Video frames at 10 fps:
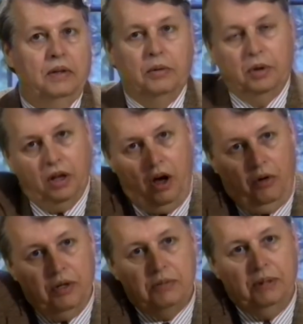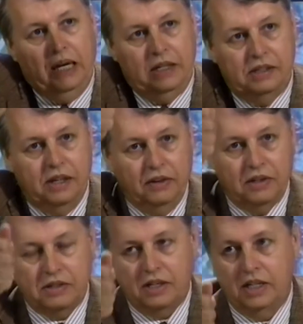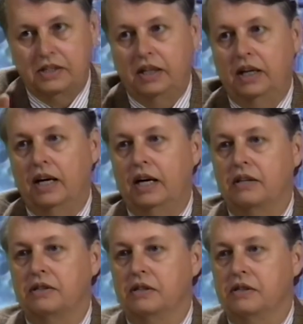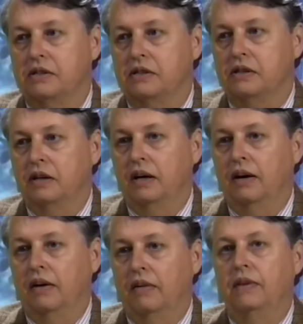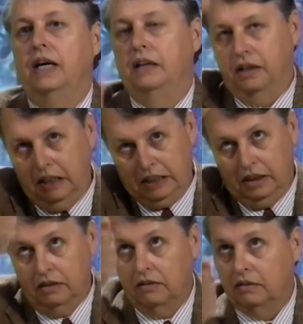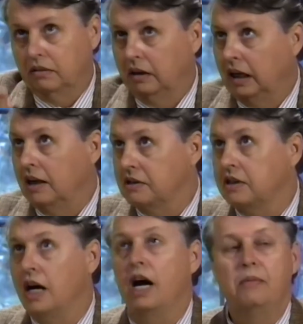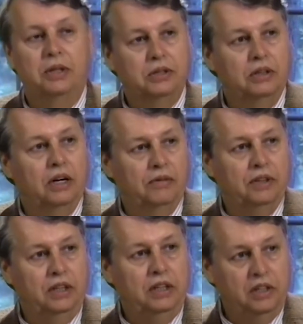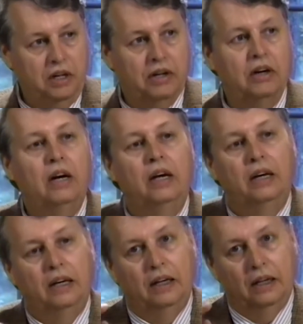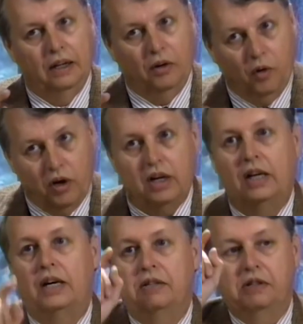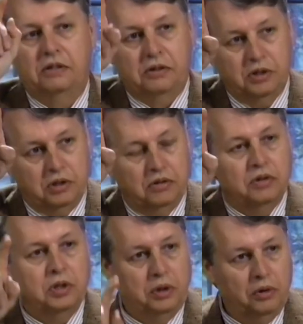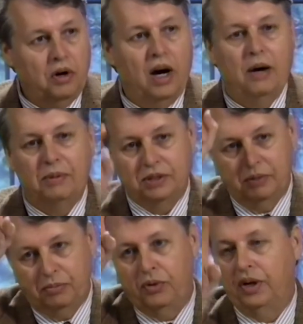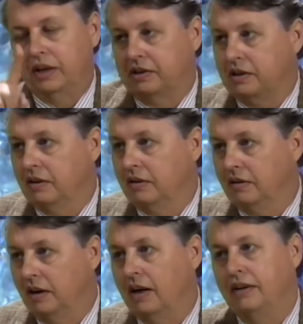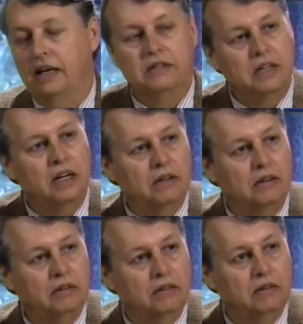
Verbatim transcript: there will always be a synthesizing axis that, in its diameter of the year, organizes two opposite points on that cycle.